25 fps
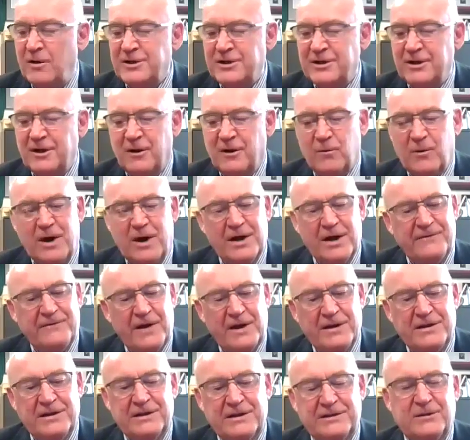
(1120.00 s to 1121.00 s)
you know what? If
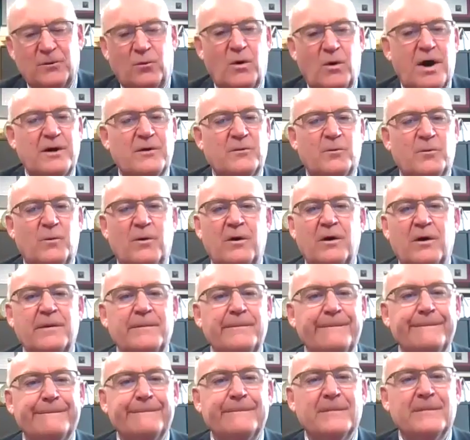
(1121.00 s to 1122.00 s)
I can get the water
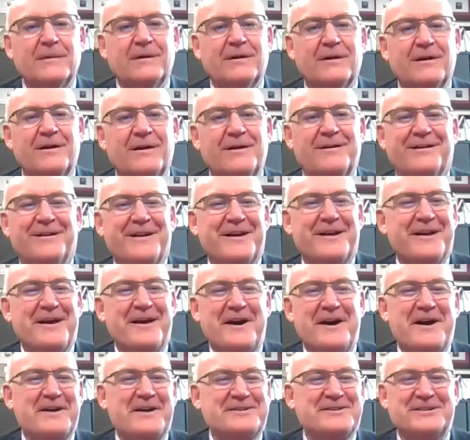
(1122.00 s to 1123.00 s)
warm,
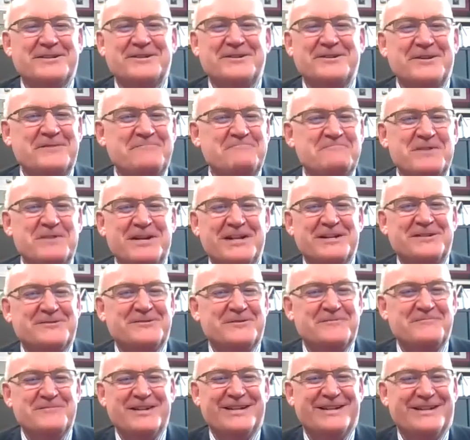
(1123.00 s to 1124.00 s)
it's a good minute
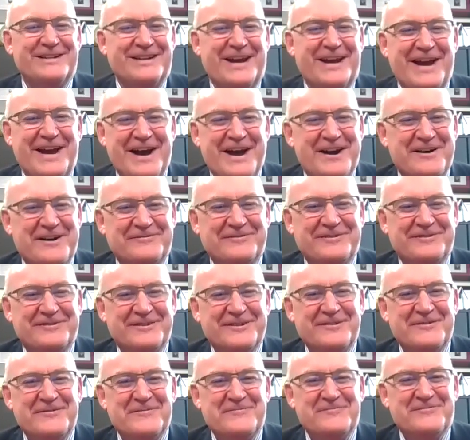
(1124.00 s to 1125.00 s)
to a minute and a half.
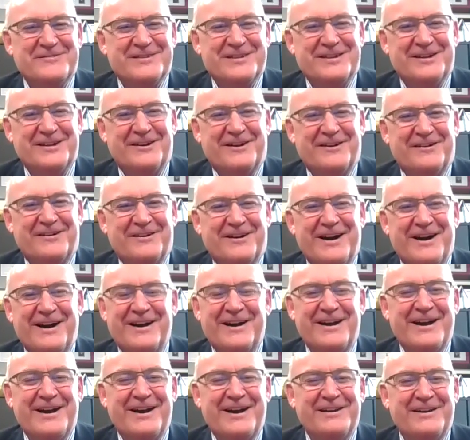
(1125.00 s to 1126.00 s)

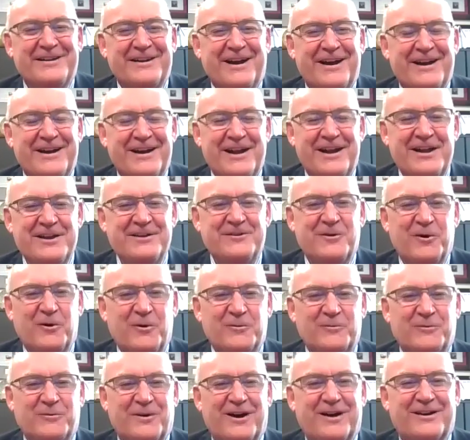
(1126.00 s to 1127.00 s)
I hate
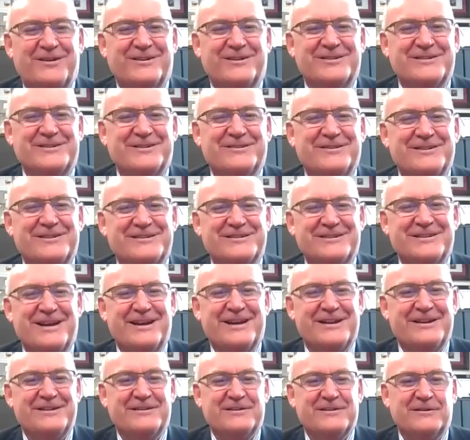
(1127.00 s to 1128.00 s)
cold water, so it's
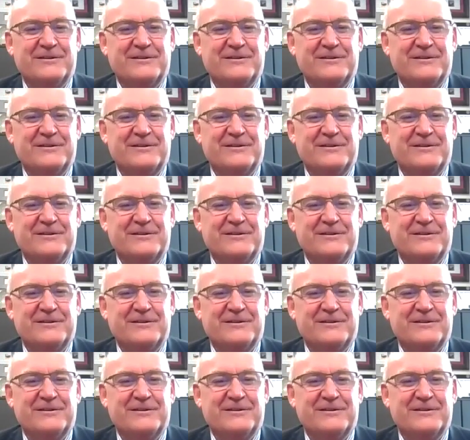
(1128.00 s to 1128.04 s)
like,